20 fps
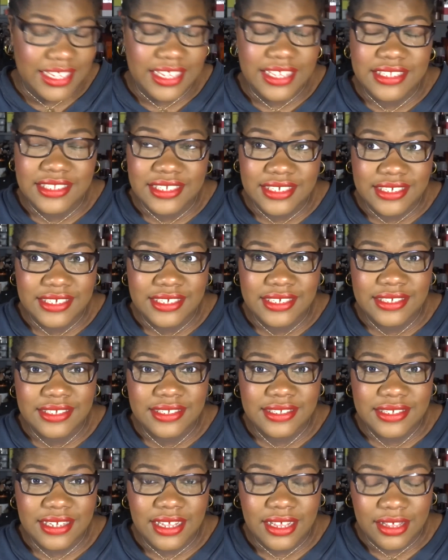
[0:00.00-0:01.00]

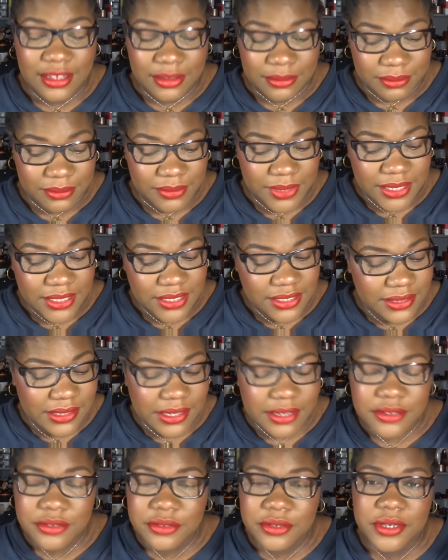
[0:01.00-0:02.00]
these
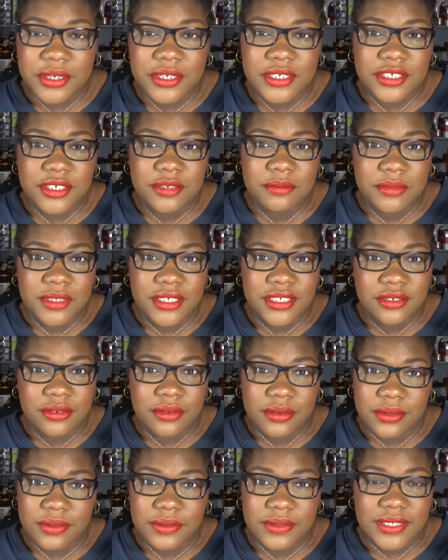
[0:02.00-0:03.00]
Star Crushed
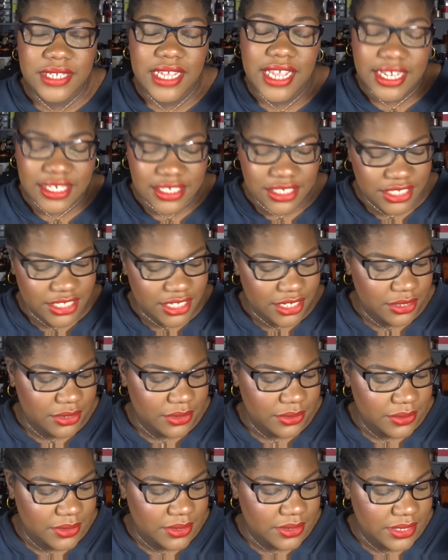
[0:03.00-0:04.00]
Minerals
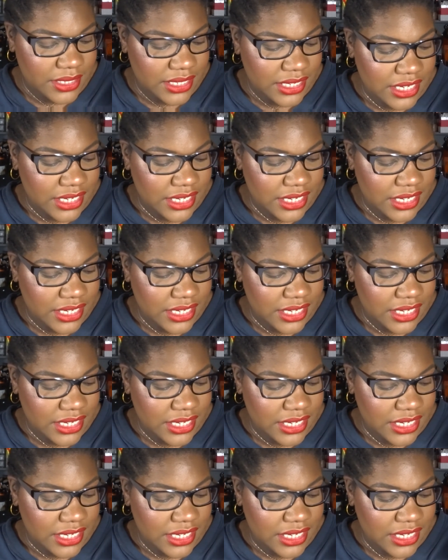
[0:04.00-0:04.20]
eyeshadows.